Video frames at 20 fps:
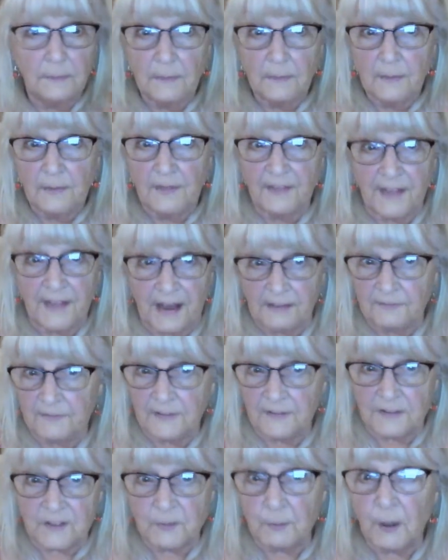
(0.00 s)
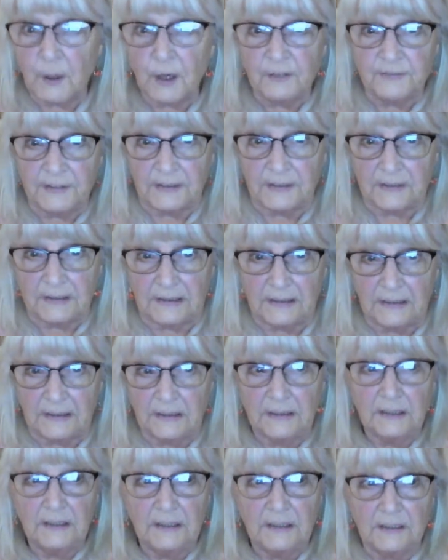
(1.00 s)
that fits perfectly
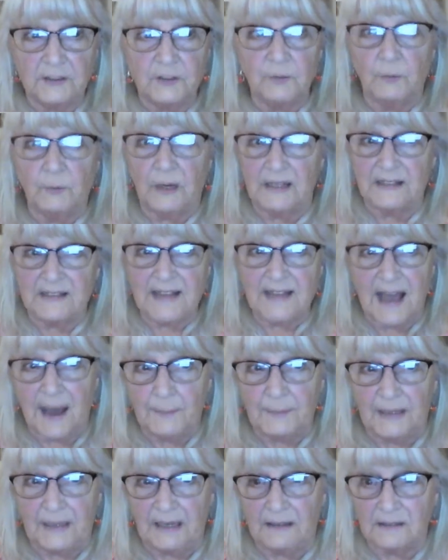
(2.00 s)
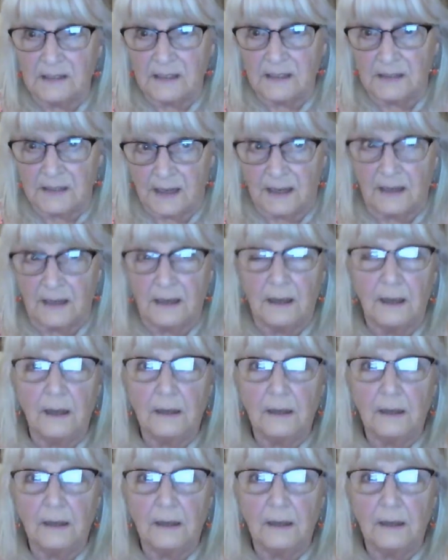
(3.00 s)
into what is happening today.